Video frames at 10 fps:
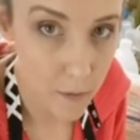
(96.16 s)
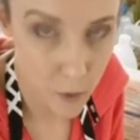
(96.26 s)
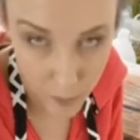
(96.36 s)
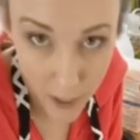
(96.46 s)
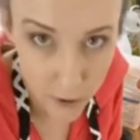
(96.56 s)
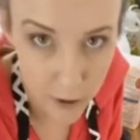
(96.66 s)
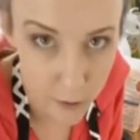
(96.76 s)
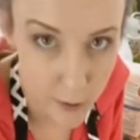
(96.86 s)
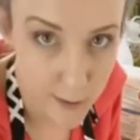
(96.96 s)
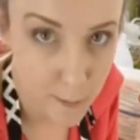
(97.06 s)
for pie crust
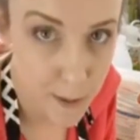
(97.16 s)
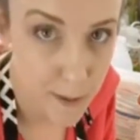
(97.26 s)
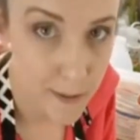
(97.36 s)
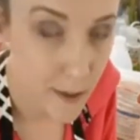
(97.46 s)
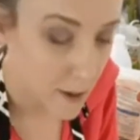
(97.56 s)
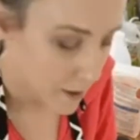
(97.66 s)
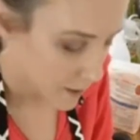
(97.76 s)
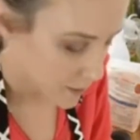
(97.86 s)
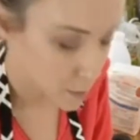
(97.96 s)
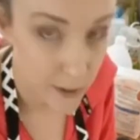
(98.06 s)
recipes.
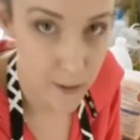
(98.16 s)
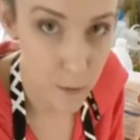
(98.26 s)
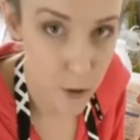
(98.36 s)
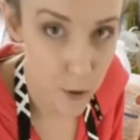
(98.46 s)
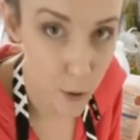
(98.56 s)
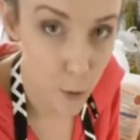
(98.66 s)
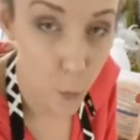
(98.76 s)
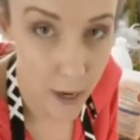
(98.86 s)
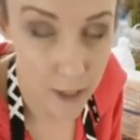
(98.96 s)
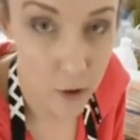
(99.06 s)
The reason we do a
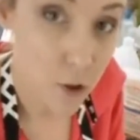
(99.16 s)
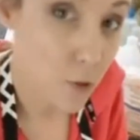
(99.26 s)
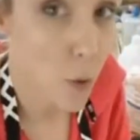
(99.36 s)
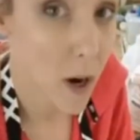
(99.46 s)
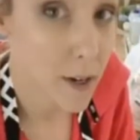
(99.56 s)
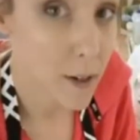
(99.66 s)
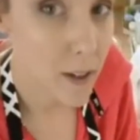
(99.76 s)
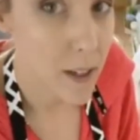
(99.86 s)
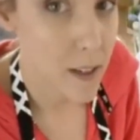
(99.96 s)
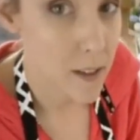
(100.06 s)
range of
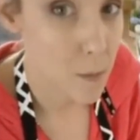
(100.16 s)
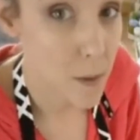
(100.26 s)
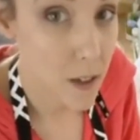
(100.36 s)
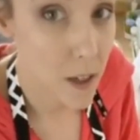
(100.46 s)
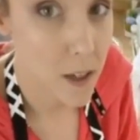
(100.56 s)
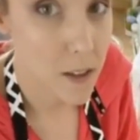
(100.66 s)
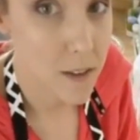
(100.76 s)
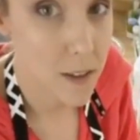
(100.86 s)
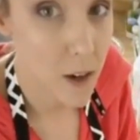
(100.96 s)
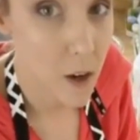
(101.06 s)
water is
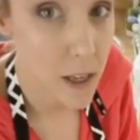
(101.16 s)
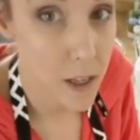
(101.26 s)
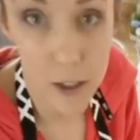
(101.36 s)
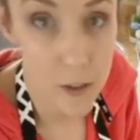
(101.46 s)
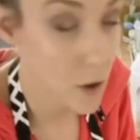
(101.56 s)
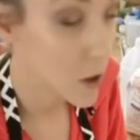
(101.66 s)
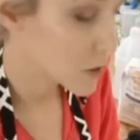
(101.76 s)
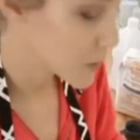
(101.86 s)
because it is all